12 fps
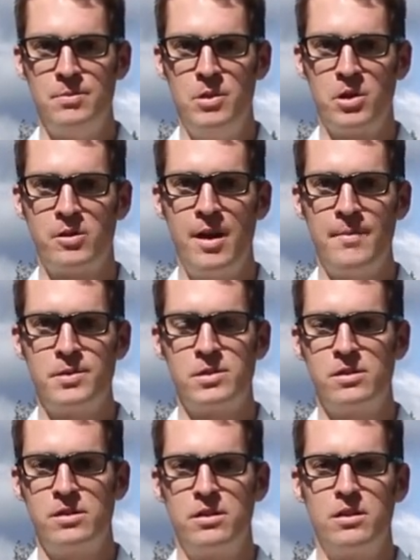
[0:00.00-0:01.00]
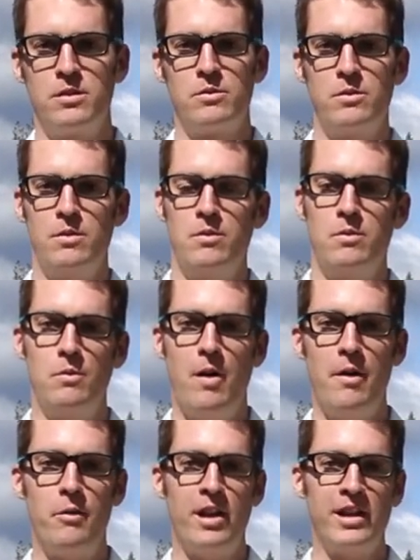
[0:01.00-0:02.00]
new grips.
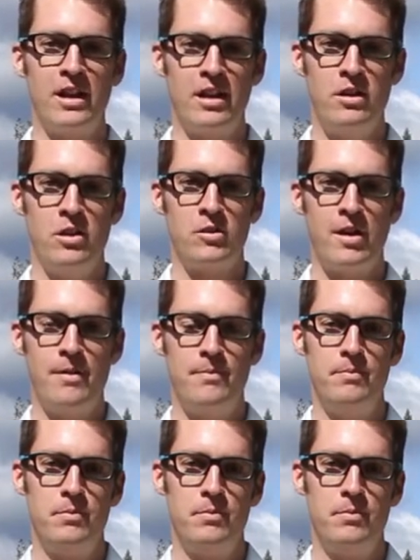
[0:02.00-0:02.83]
Why would I get a new grip?